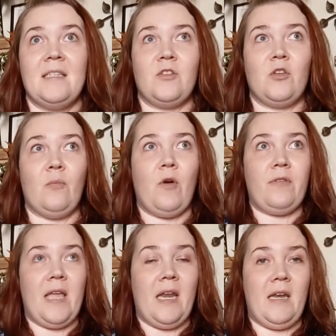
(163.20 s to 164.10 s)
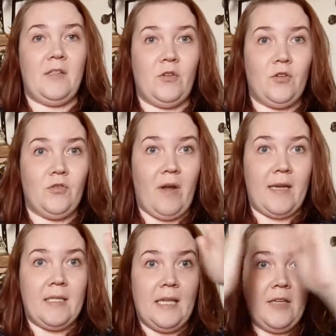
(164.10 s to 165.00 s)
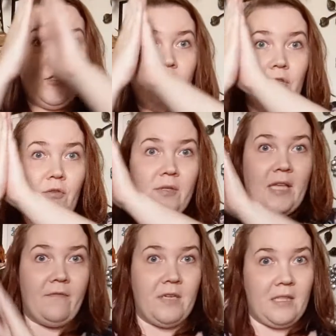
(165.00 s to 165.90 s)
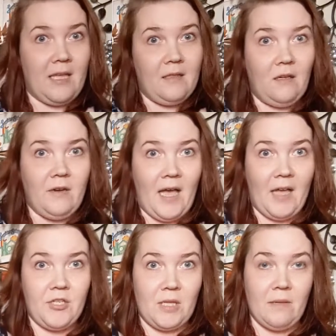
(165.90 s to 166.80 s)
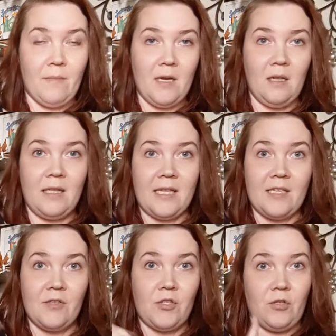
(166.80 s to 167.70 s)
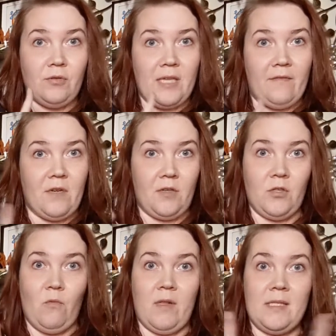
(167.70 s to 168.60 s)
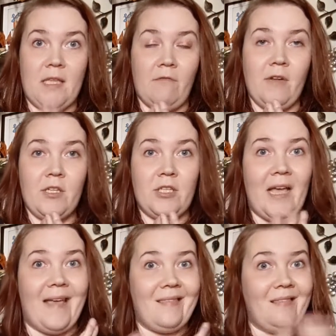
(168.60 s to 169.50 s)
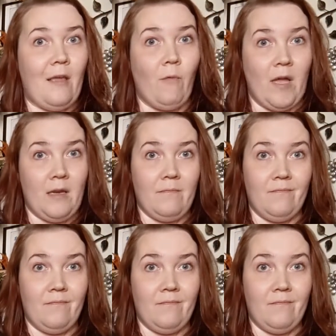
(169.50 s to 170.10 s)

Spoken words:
so both candidates are trying to get to 270. That little notch in the middle is 270. So once they reach that, they win.